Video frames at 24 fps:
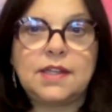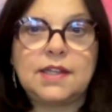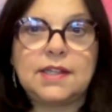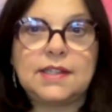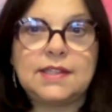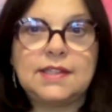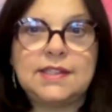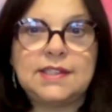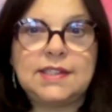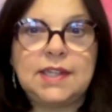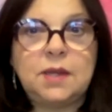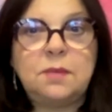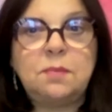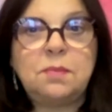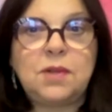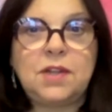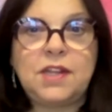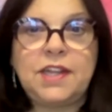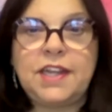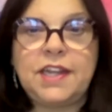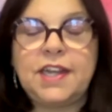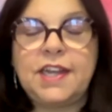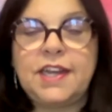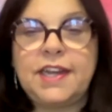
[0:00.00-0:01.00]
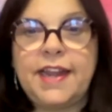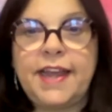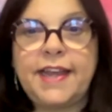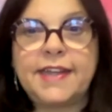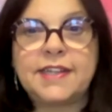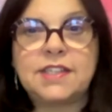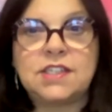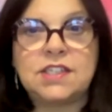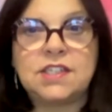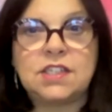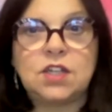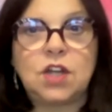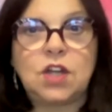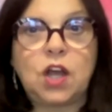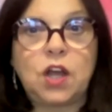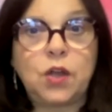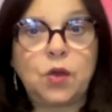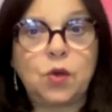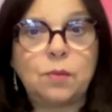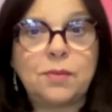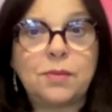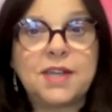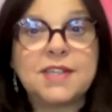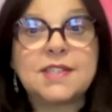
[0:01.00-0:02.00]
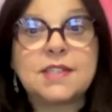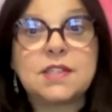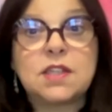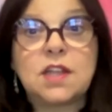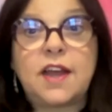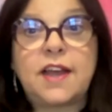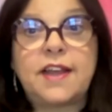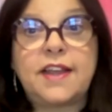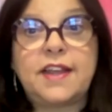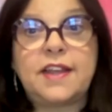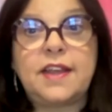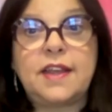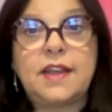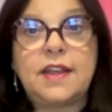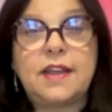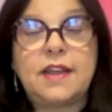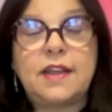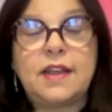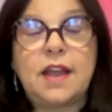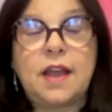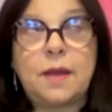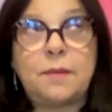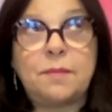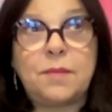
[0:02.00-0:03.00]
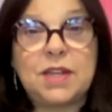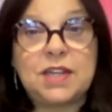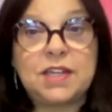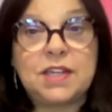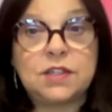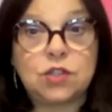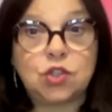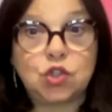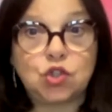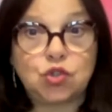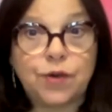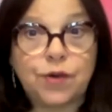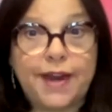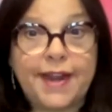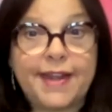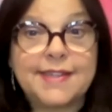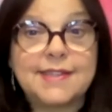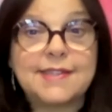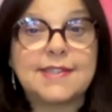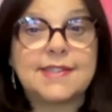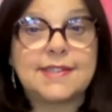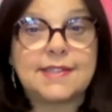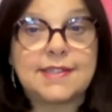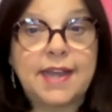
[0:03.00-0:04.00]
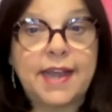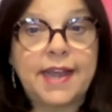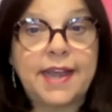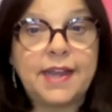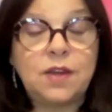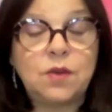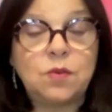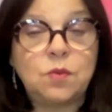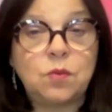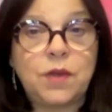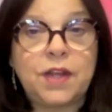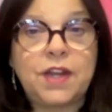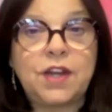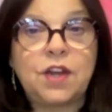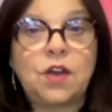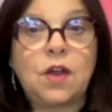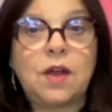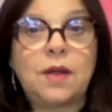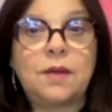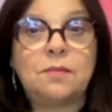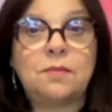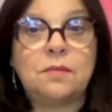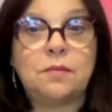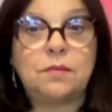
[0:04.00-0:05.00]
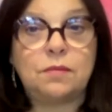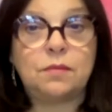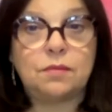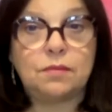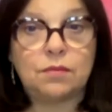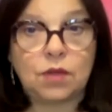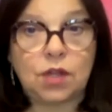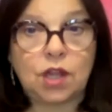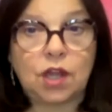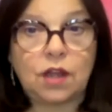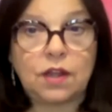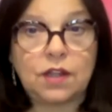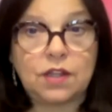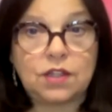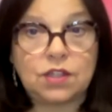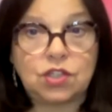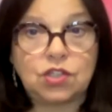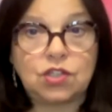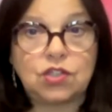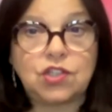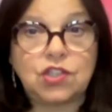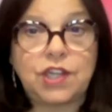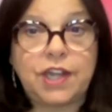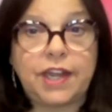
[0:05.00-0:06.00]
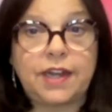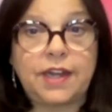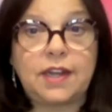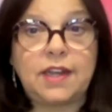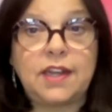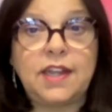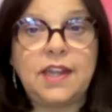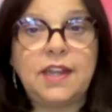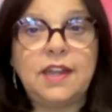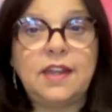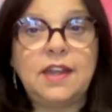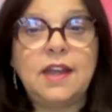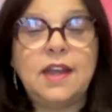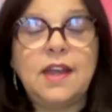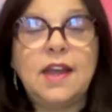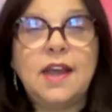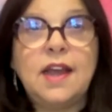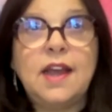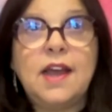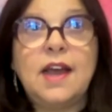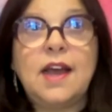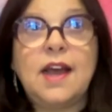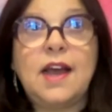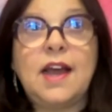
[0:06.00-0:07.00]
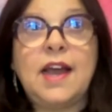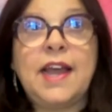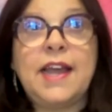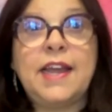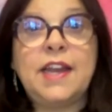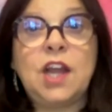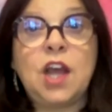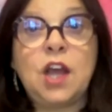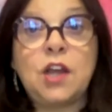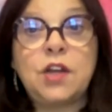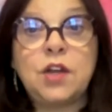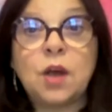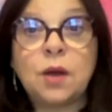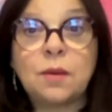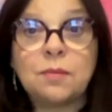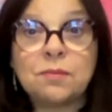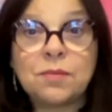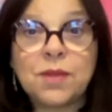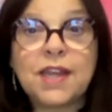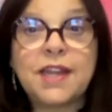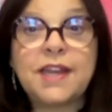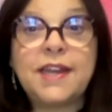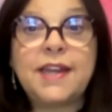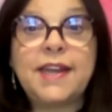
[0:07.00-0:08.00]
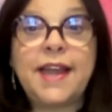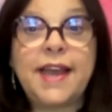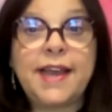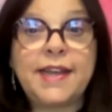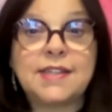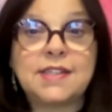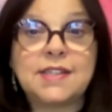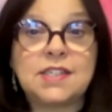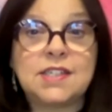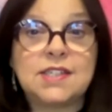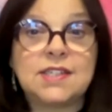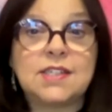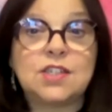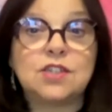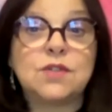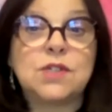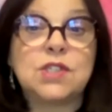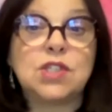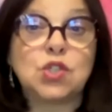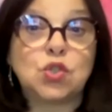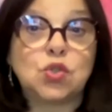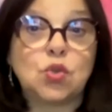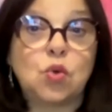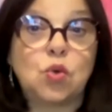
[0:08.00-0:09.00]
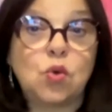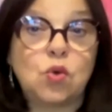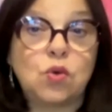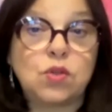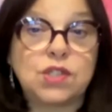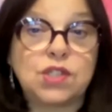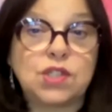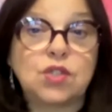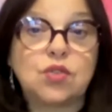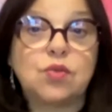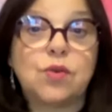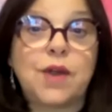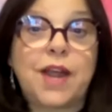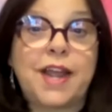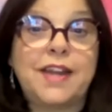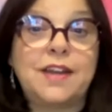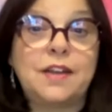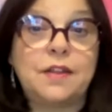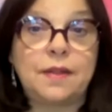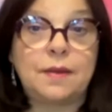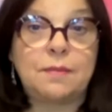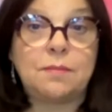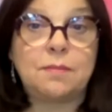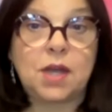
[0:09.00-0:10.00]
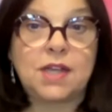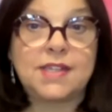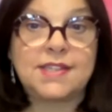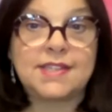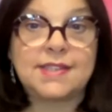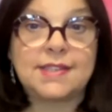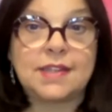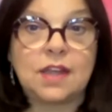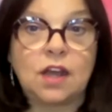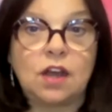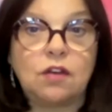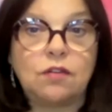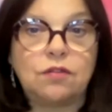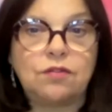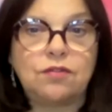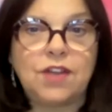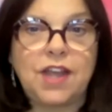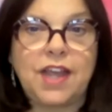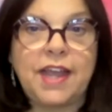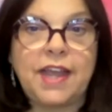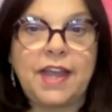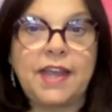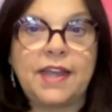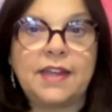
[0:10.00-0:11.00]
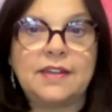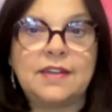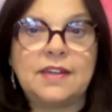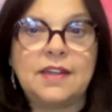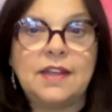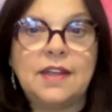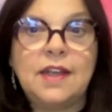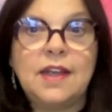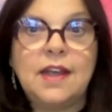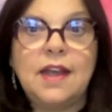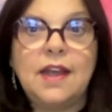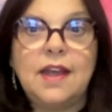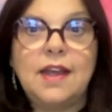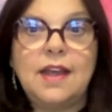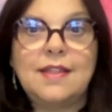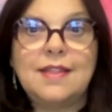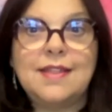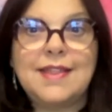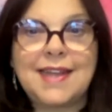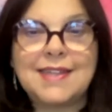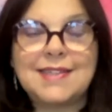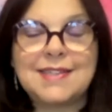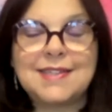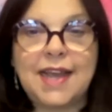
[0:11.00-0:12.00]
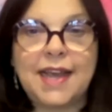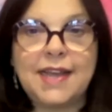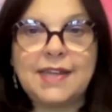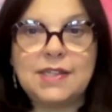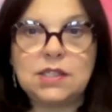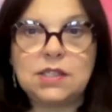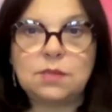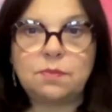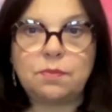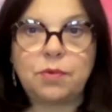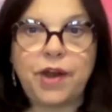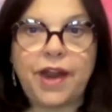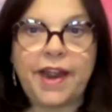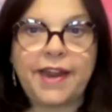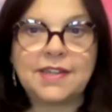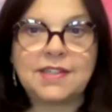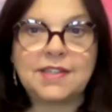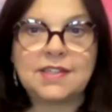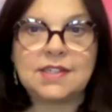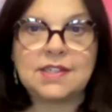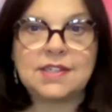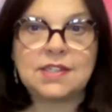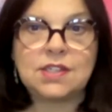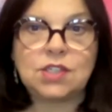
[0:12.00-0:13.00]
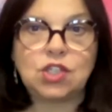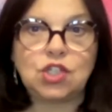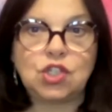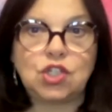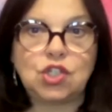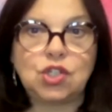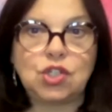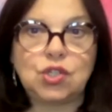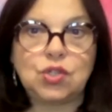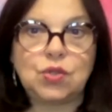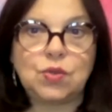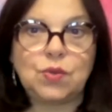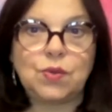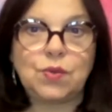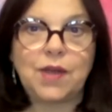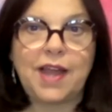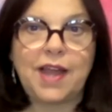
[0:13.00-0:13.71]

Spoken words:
deeply connected. I almost like I'm in a trance state when I'm channeling, and I'm connected to a source greater than myself. And that takes practice to